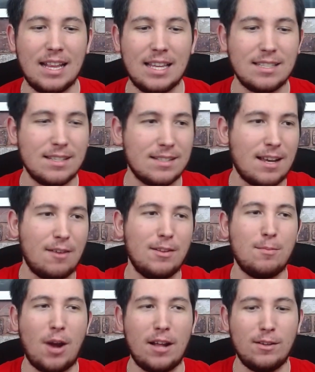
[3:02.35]
This is a totally
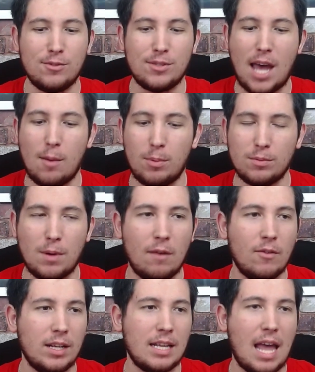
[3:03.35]
brand new setup as well. I'm
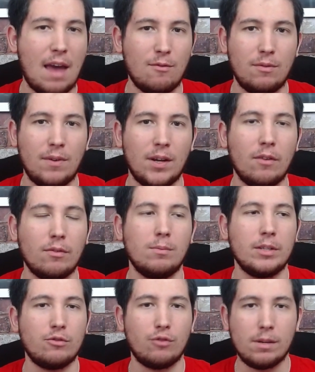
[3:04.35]
running everything off of
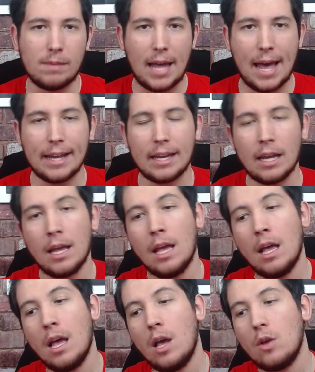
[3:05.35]
my Stream Deck.
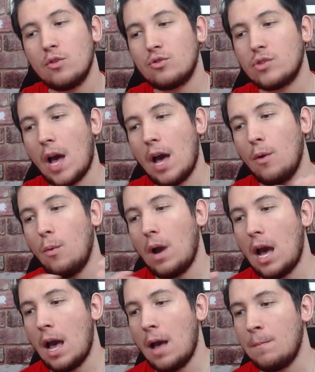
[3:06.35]
So,
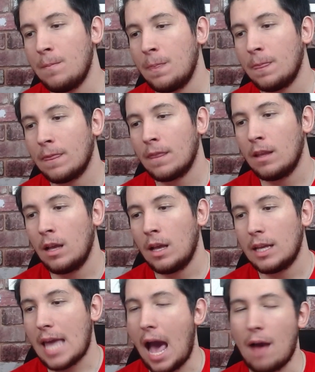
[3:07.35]

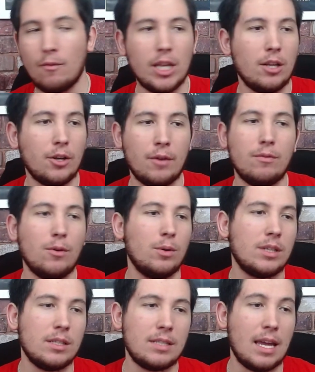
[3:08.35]
yeah, I'm really looking
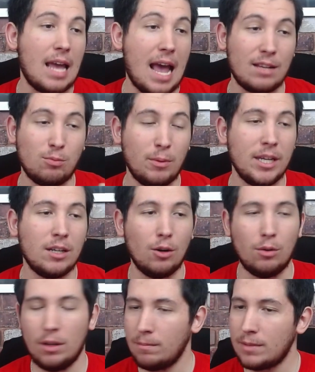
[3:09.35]
forward to see, as we
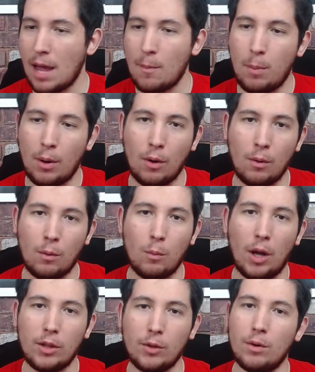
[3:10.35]
call them, Deadpool,
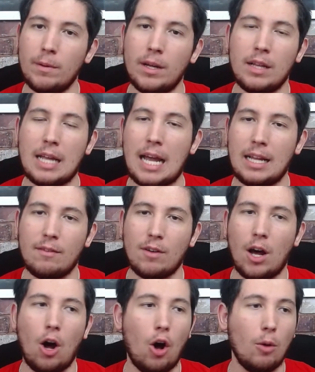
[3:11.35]
Wonder Woman, and either
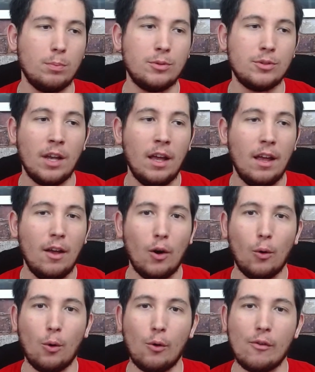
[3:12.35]
Hobbs
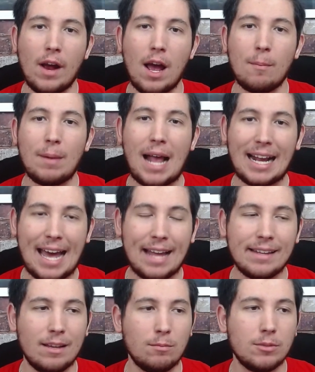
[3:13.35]
or Black
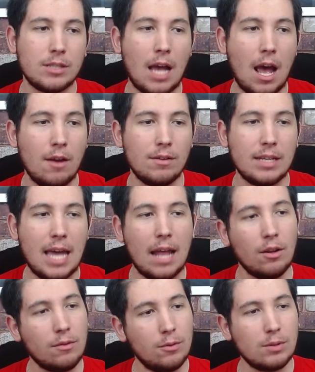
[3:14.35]
Adam. So, yeah,
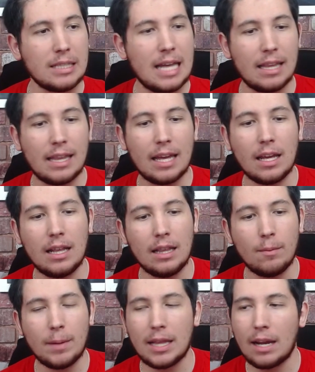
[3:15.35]
look forward to that a
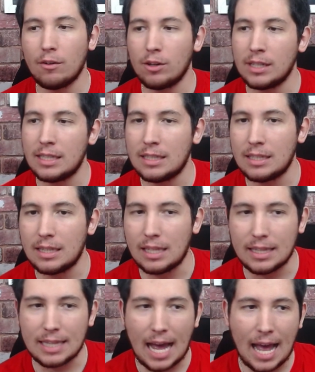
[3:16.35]
little bit later on in the
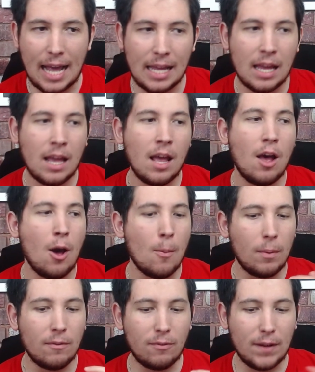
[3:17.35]
day.
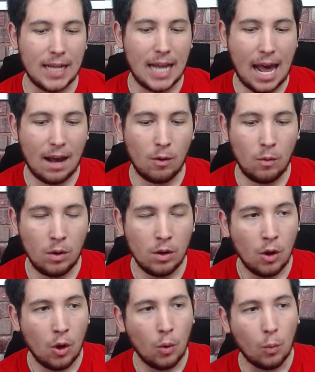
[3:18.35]
But for now,
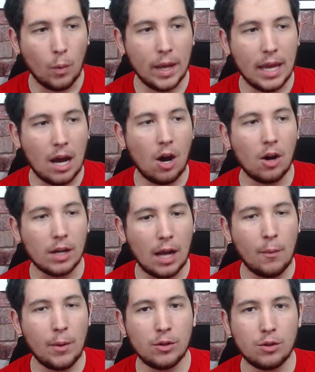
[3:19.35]
we are
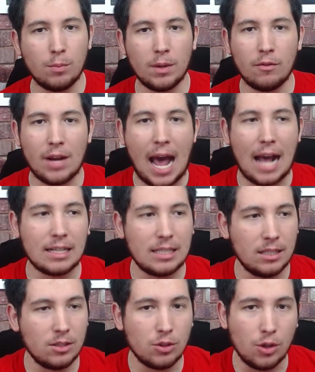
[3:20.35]
going to be
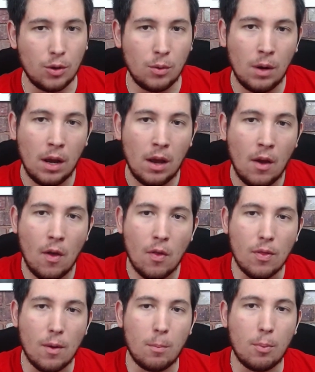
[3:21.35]
reacting to
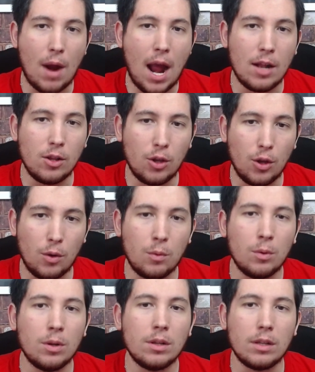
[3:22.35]
the brand new
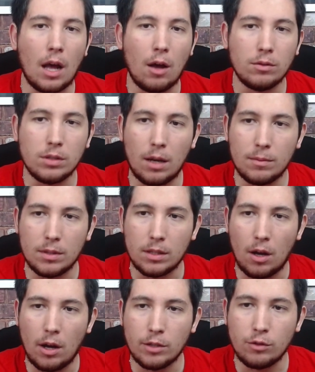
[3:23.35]
No Time to
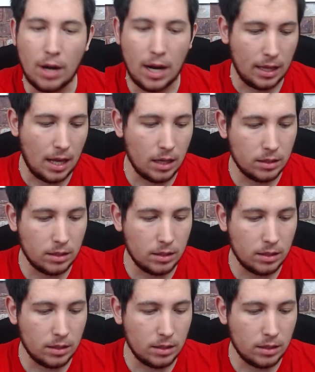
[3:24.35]
Die trailer.